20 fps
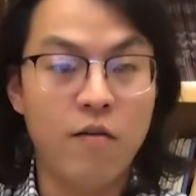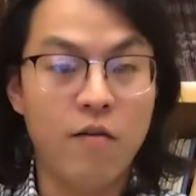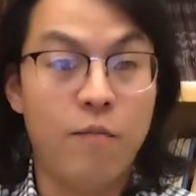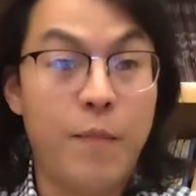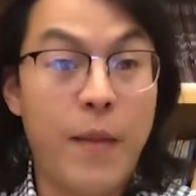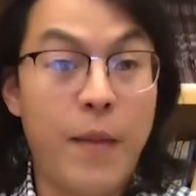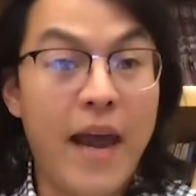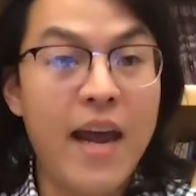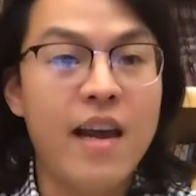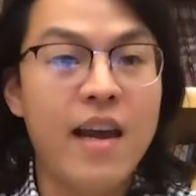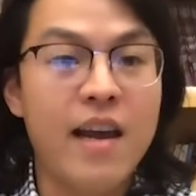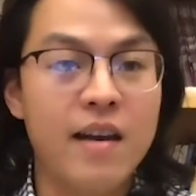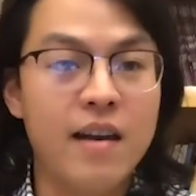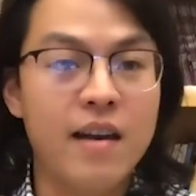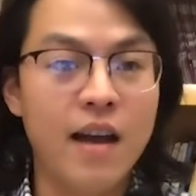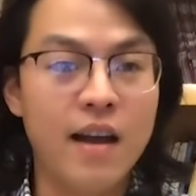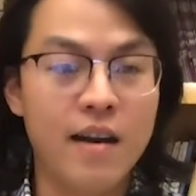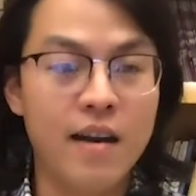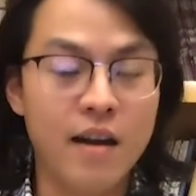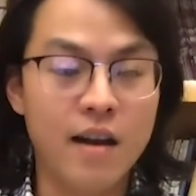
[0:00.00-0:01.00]
of
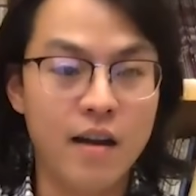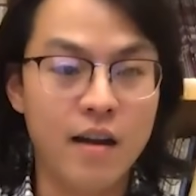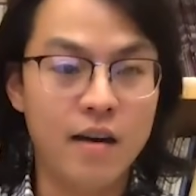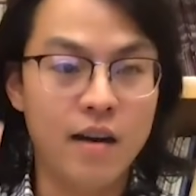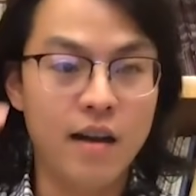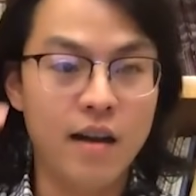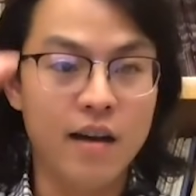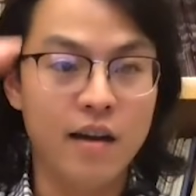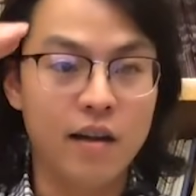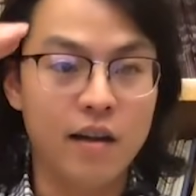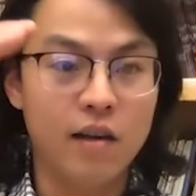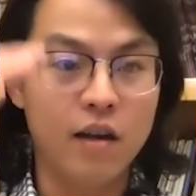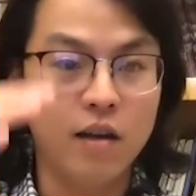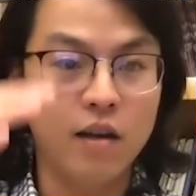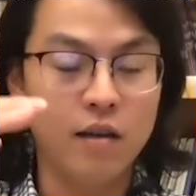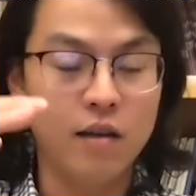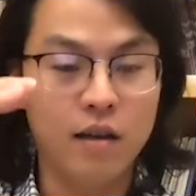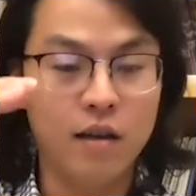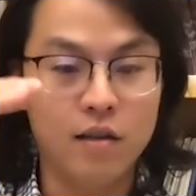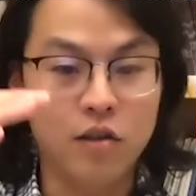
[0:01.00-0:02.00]
pain and, and, and
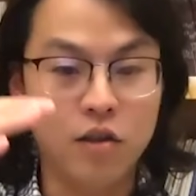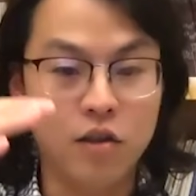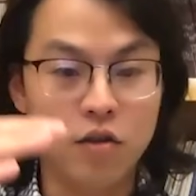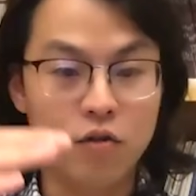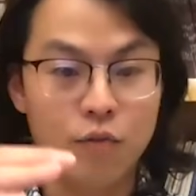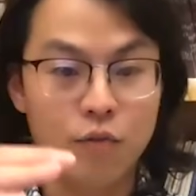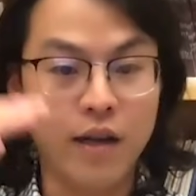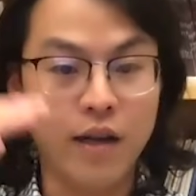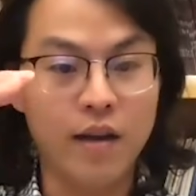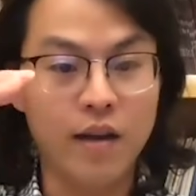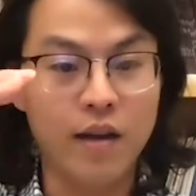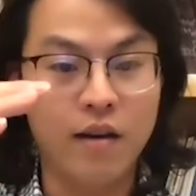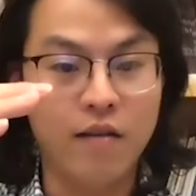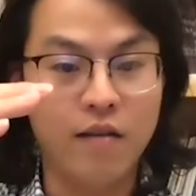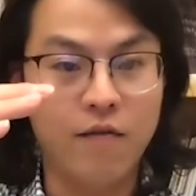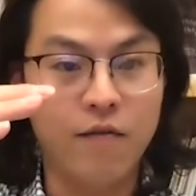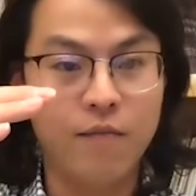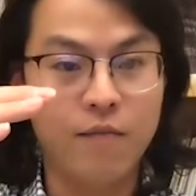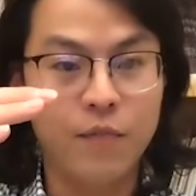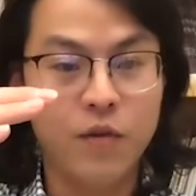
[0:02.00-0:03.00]
a, a degree
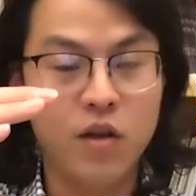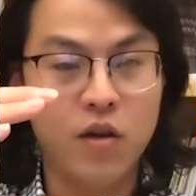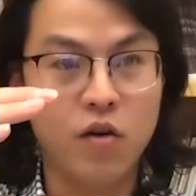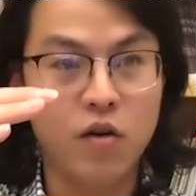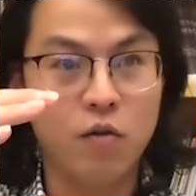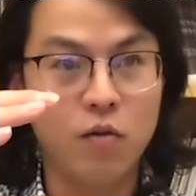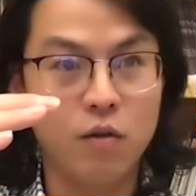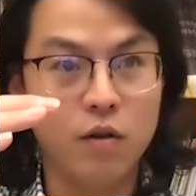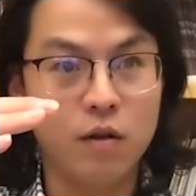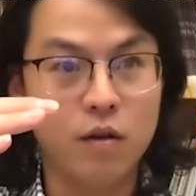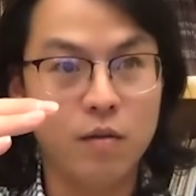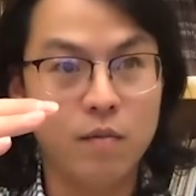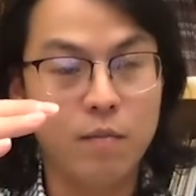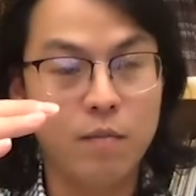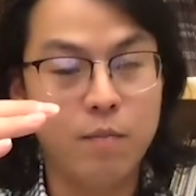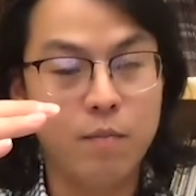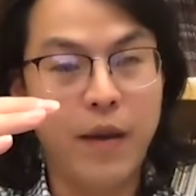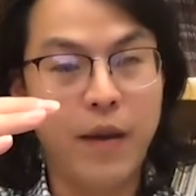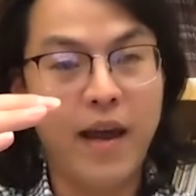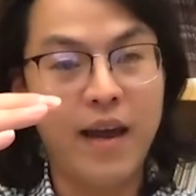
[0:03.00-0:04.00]
of you know
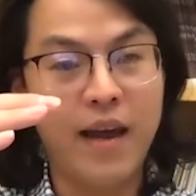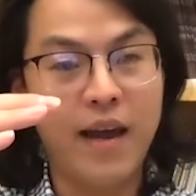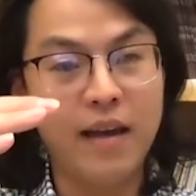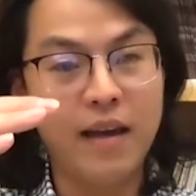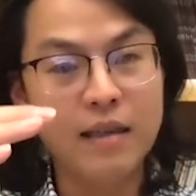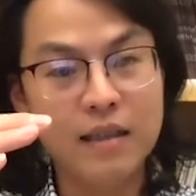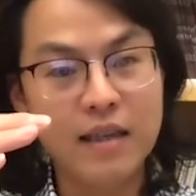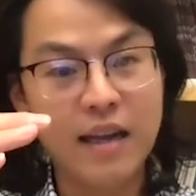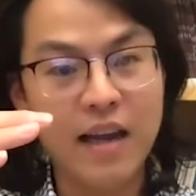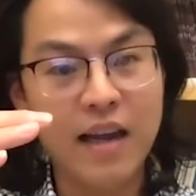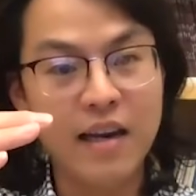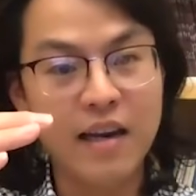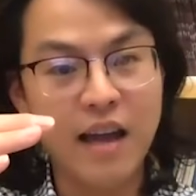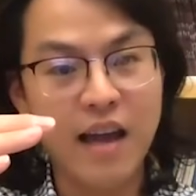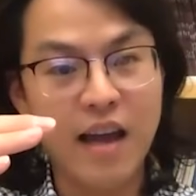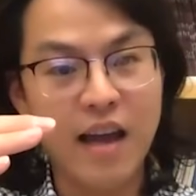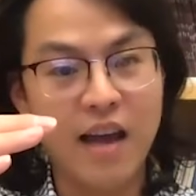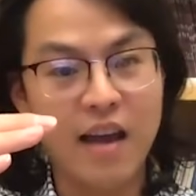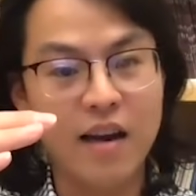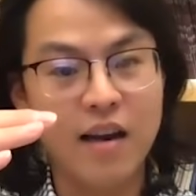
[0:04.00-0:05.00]
pain
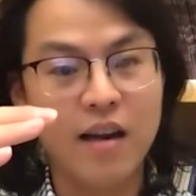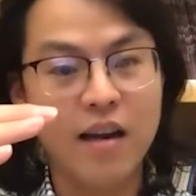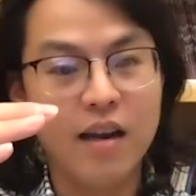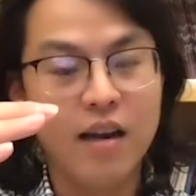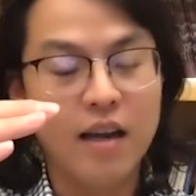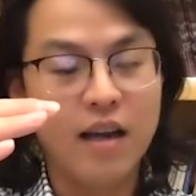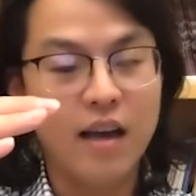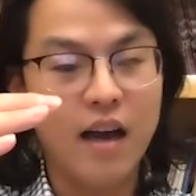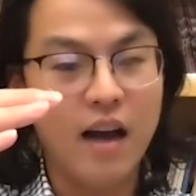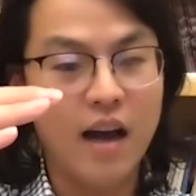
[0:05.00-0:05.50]
state and